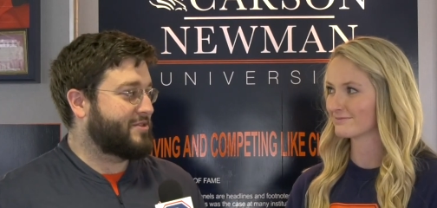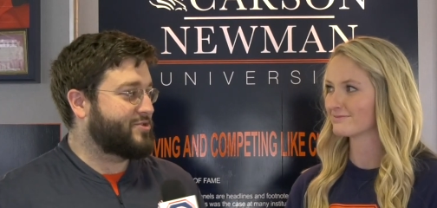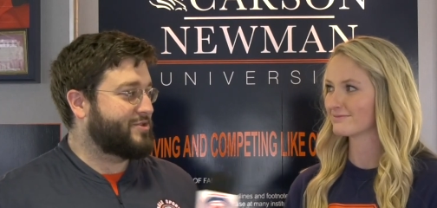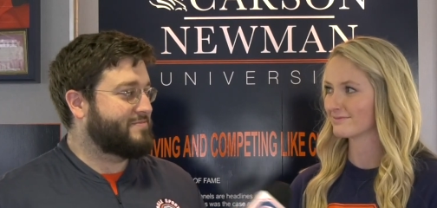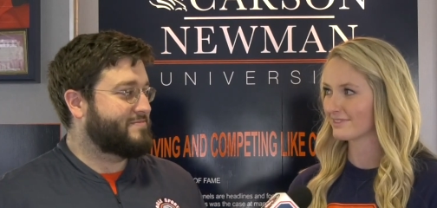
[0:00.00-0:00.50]

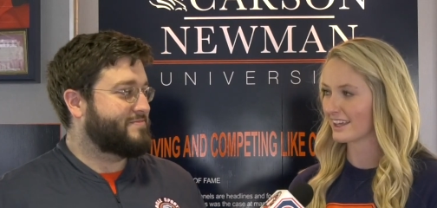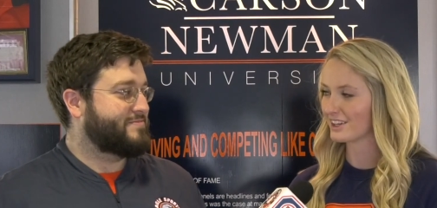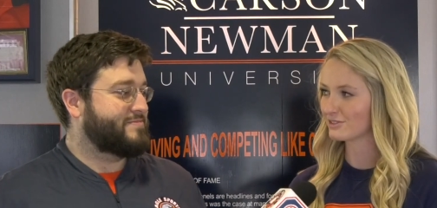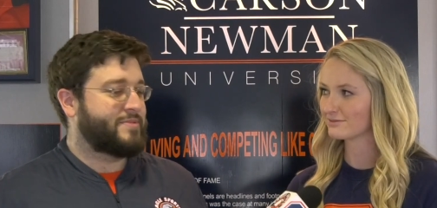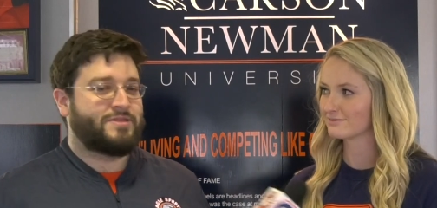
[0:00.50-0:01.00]
Speaker 1: this year. Thank
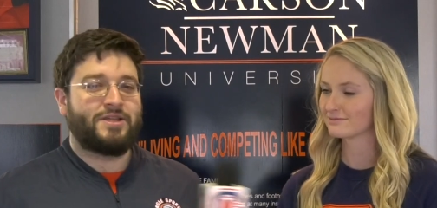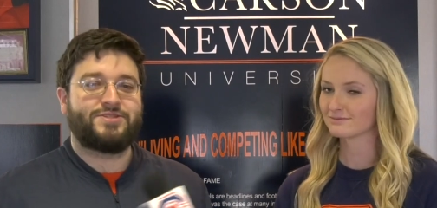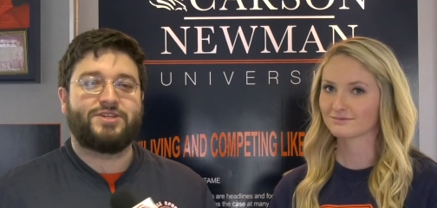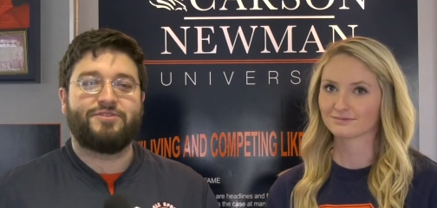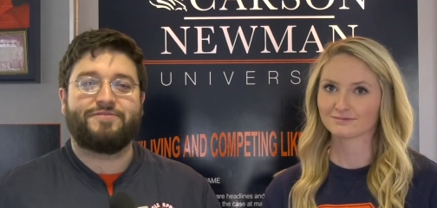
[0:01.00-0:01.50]
you.
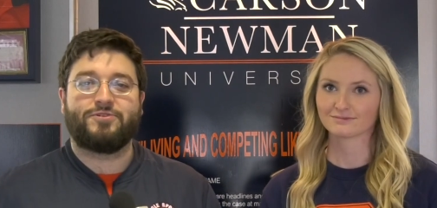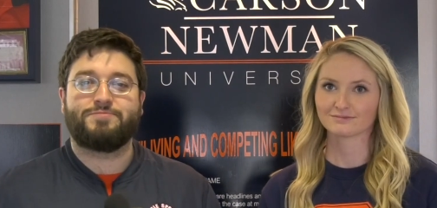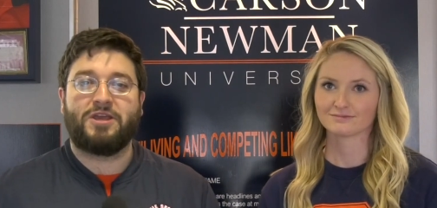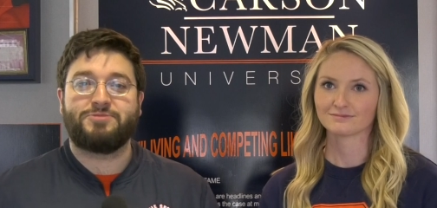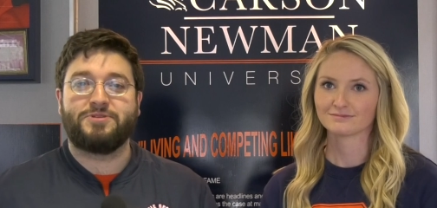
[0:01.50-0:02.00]
That's senior first
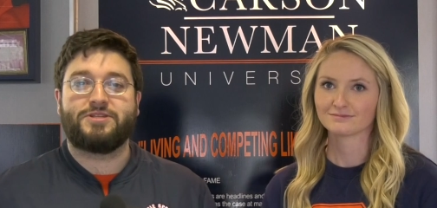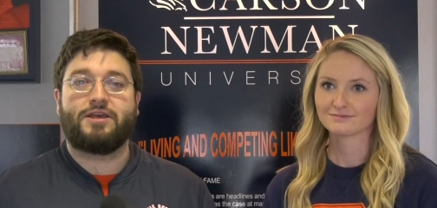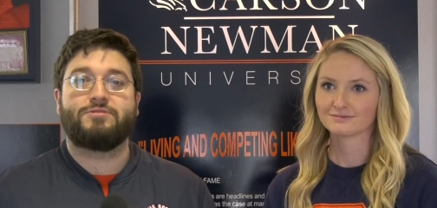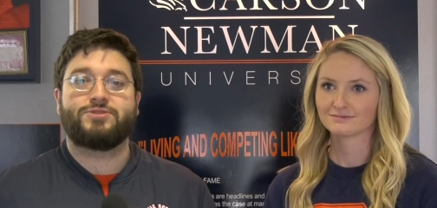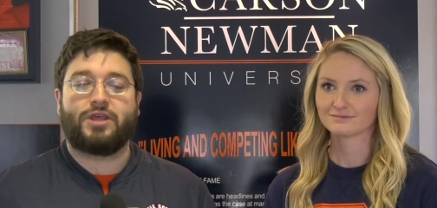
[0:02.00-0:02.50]
baseman
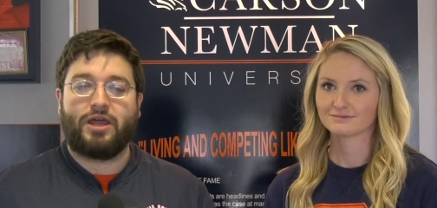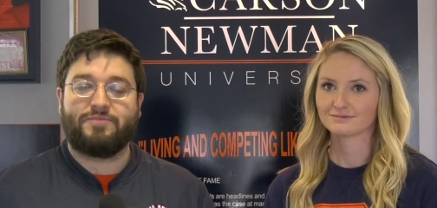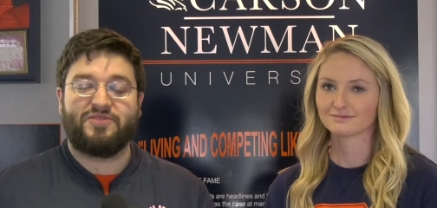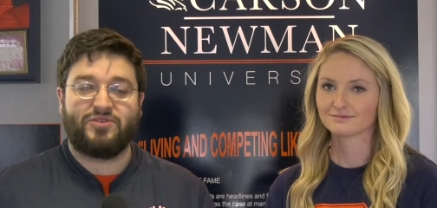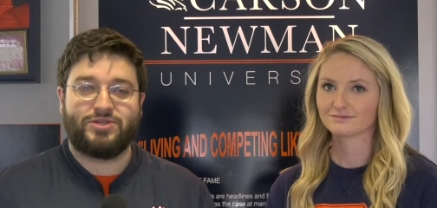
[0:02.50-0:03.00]
Taylor Scott.
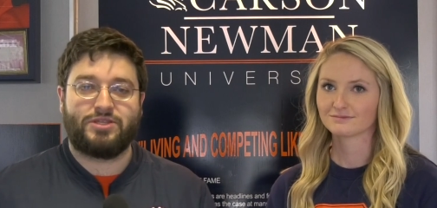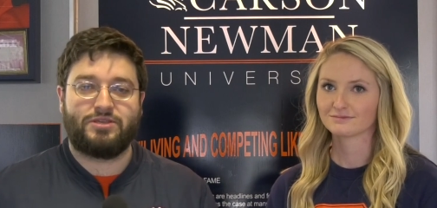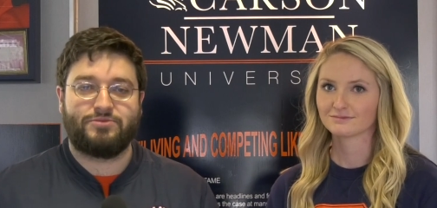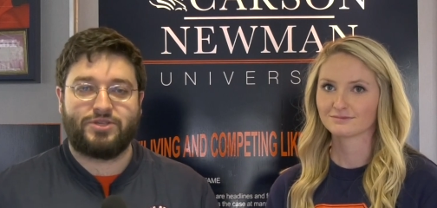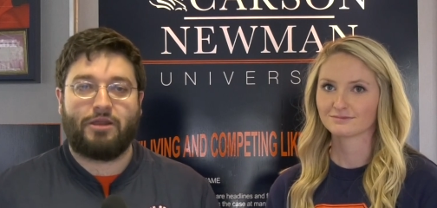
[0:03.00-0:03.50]
I'm the voice of the
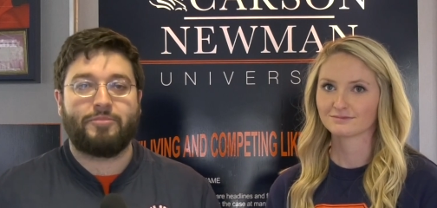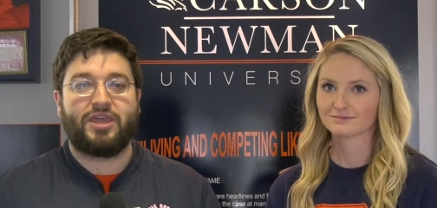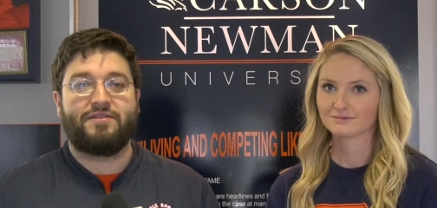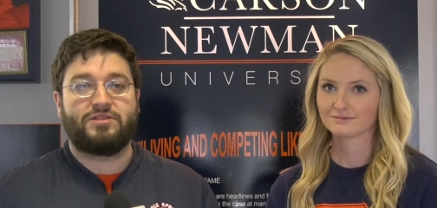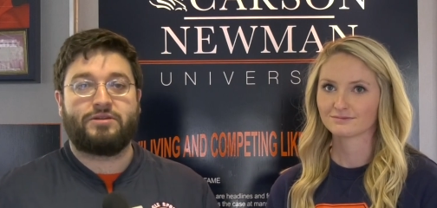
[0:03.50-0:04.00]
Eagles, Adam
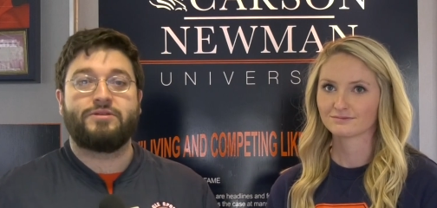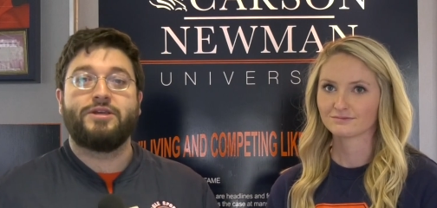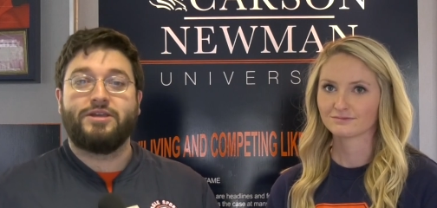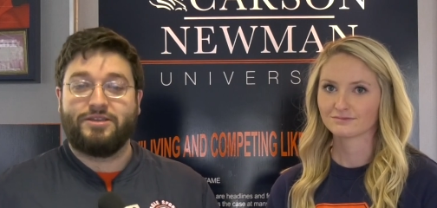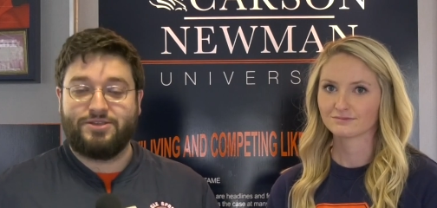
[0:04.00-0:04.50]
Cavalier,
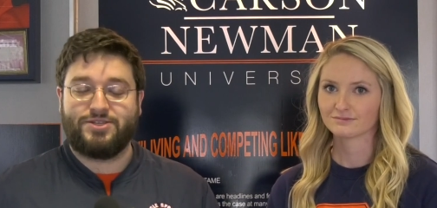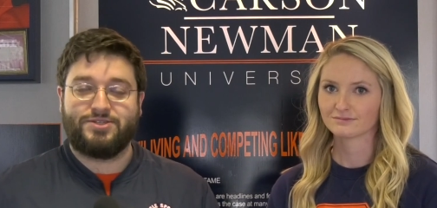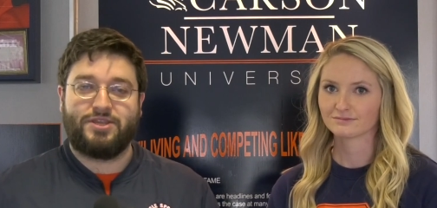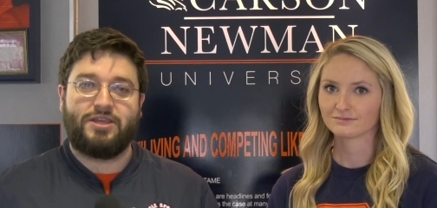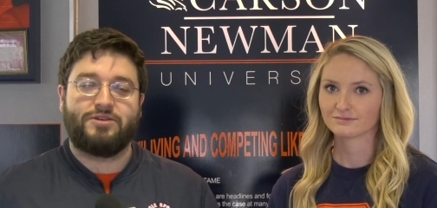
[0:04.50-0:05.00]
and this
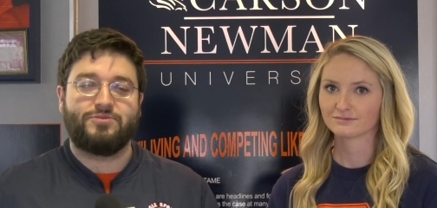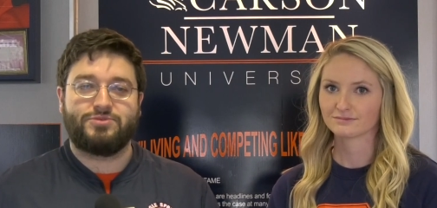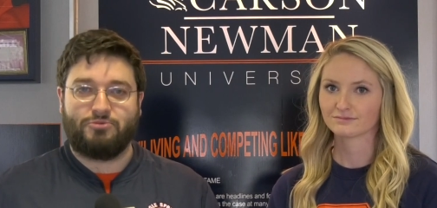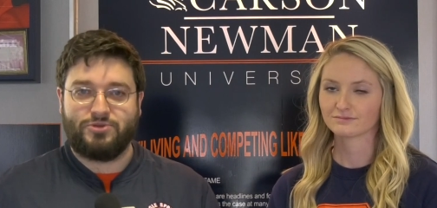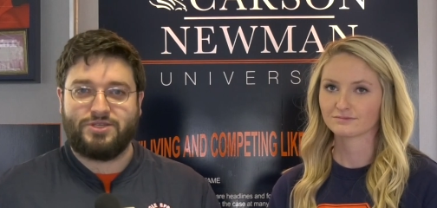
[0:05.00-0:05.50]
is the Eagle
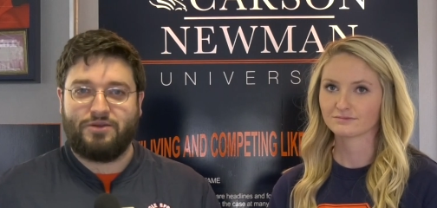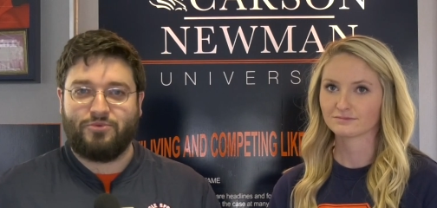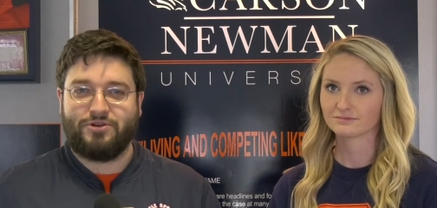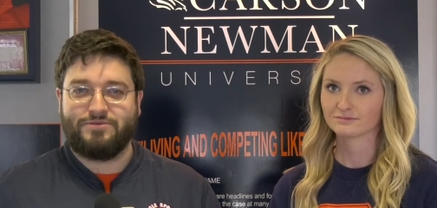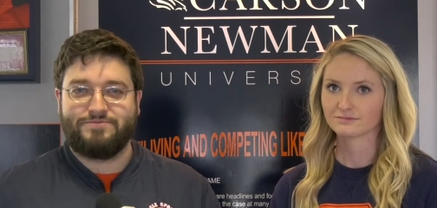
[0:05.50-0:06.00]
Sports Network.